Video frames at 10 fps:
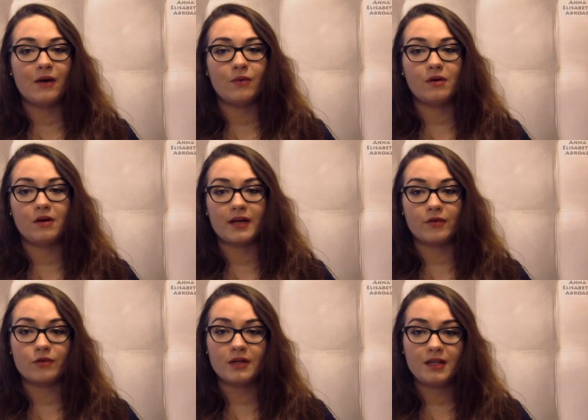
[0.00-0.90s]
what I
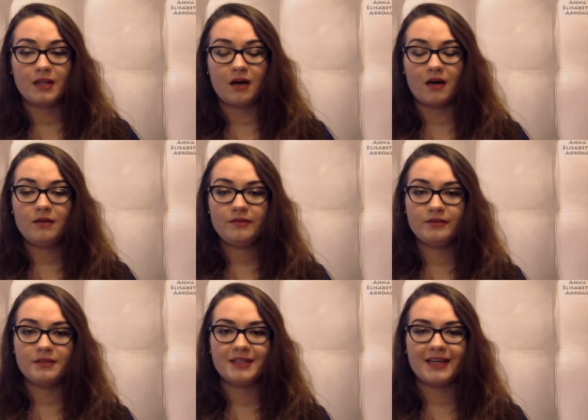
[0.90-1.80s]
really
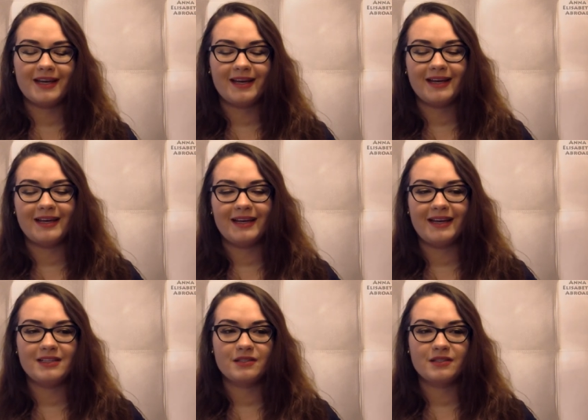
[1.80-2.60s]
loved, uh,